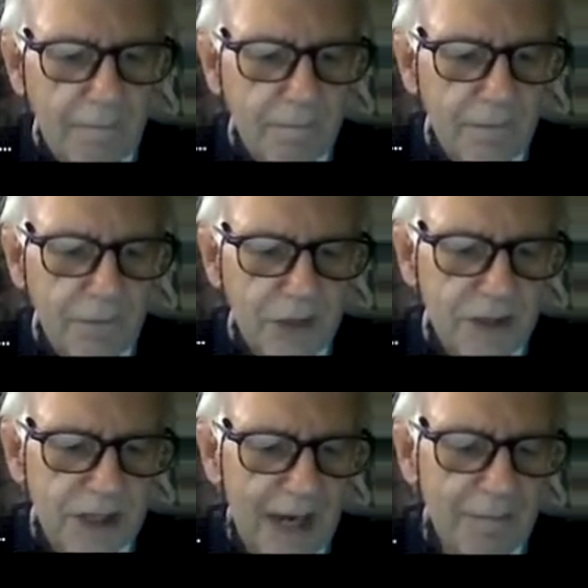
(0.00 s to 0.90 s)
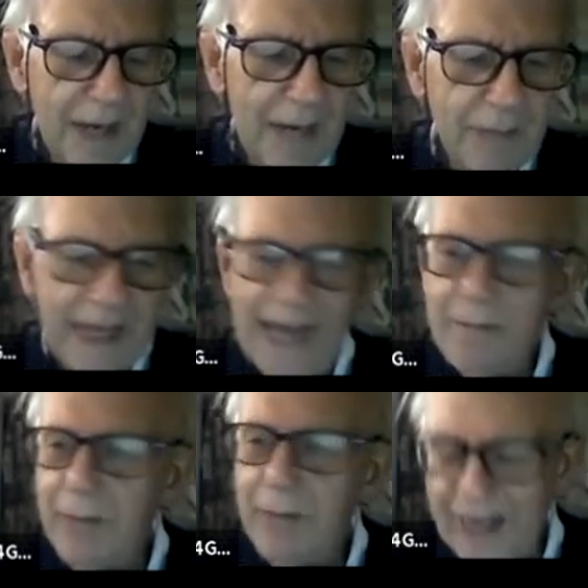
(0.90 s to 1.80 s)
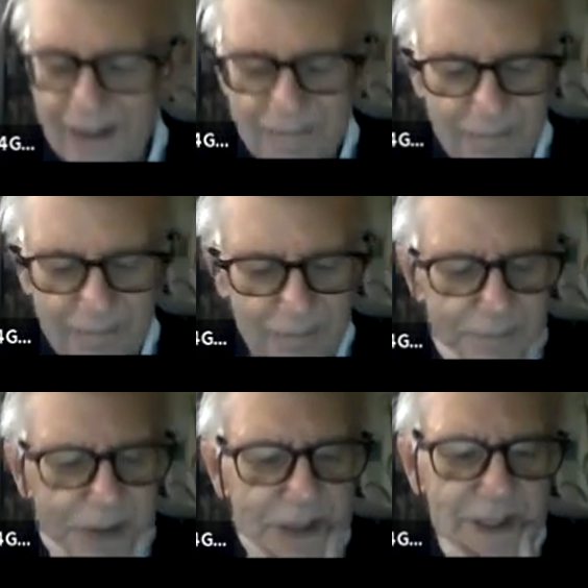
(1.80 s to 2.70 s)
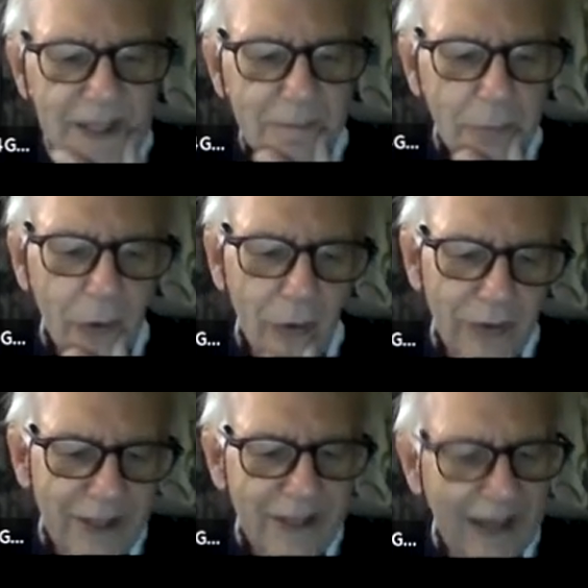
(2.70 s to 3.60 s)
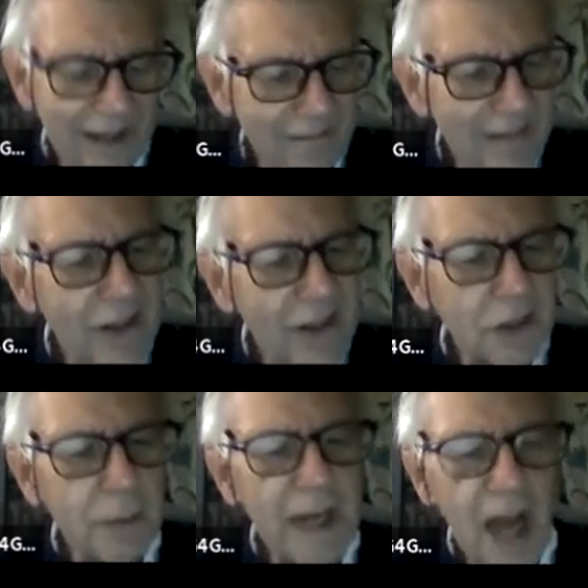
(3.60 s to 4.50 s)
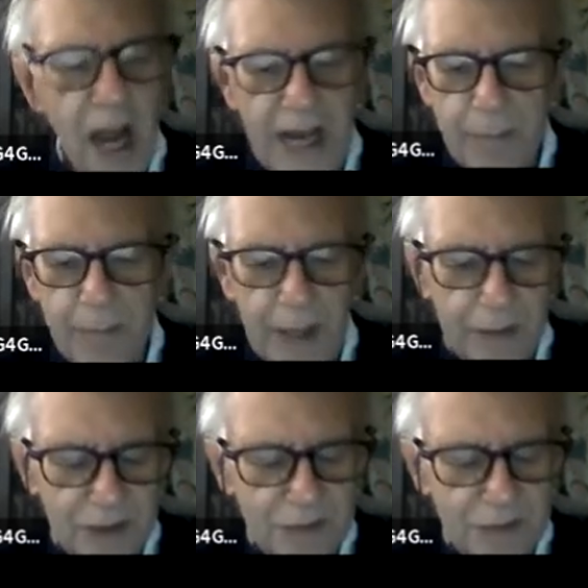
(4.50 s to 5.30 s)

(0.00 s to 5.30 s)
Doesn't sound, and we came back, which is the important thing, because we'd hired a boat.